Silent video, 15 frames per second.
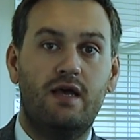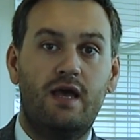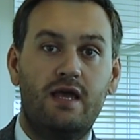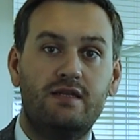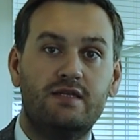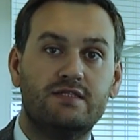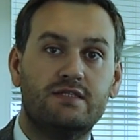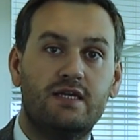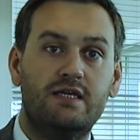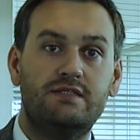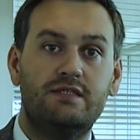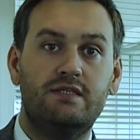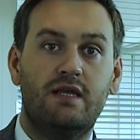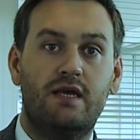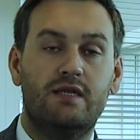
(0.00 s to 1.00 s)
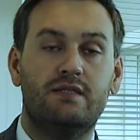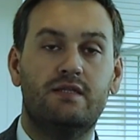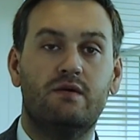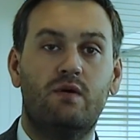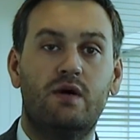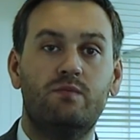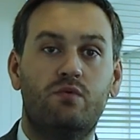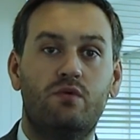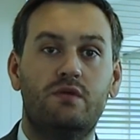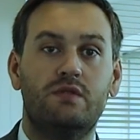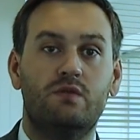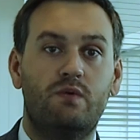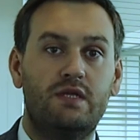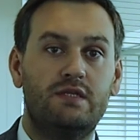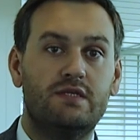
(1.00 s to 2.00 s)
and is trading at
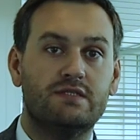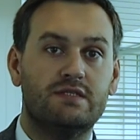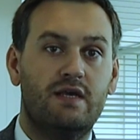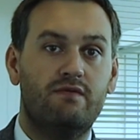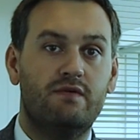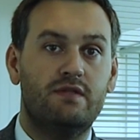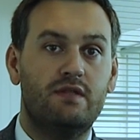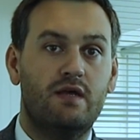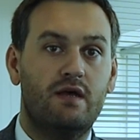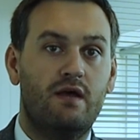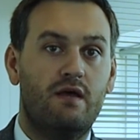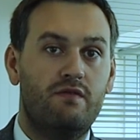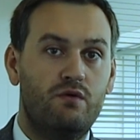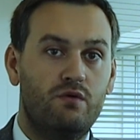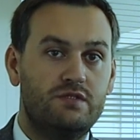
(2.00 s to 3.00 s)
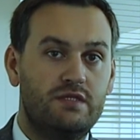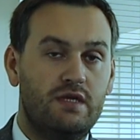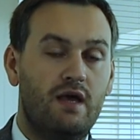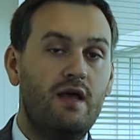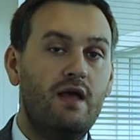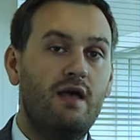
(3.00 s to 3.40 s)
1.2730.